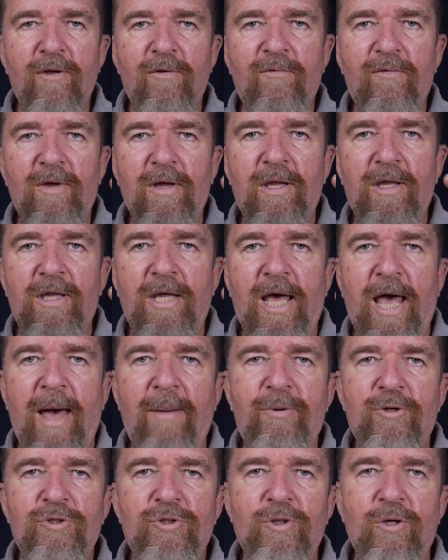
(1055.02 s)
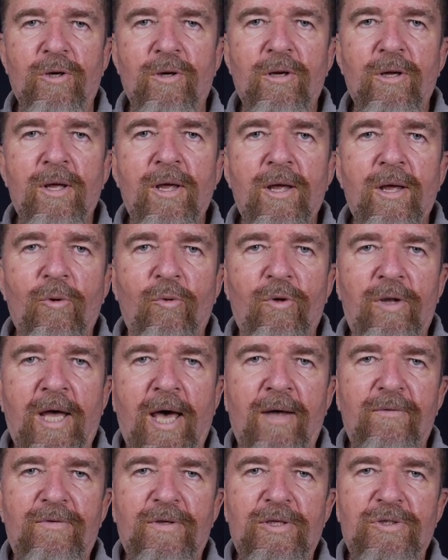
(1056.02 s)
via the aperture
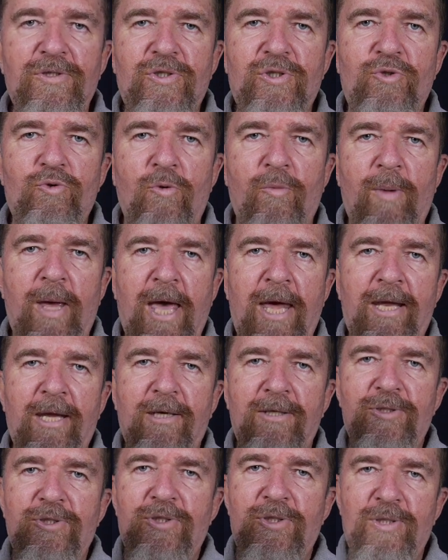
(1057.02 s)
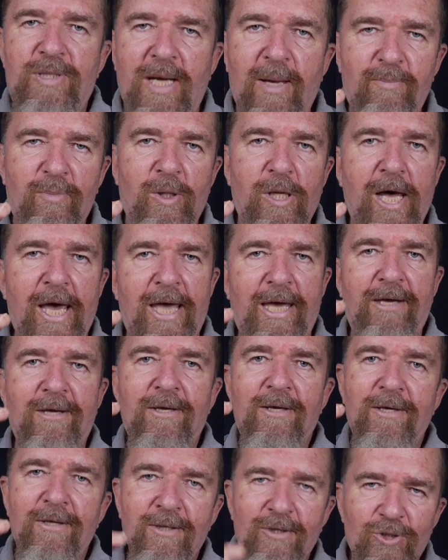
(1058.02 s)
without these dramatic step-like
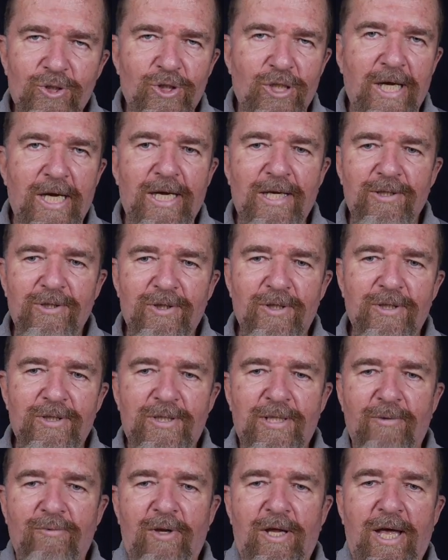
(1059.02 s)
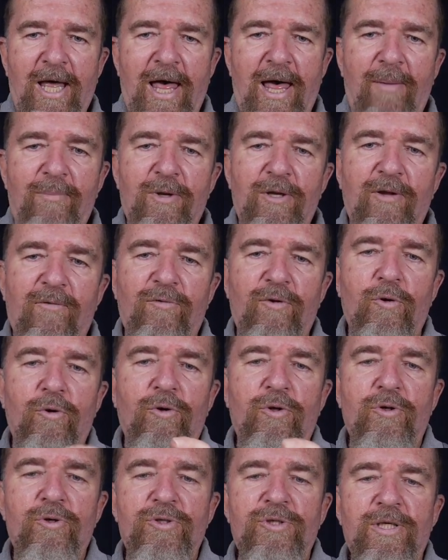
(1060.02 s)
changes that would happen if
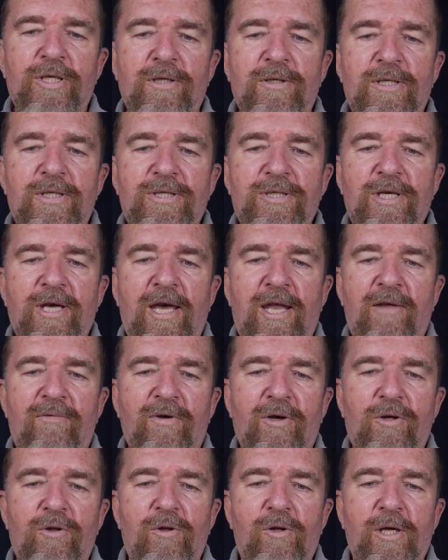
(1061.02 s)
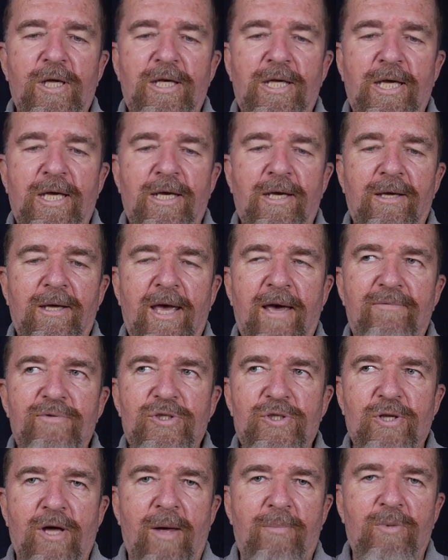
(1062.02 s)
you're using this kind of a clicking
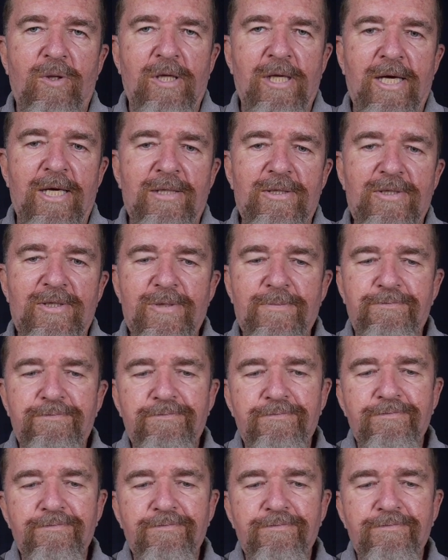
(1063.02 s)
f-stop lens.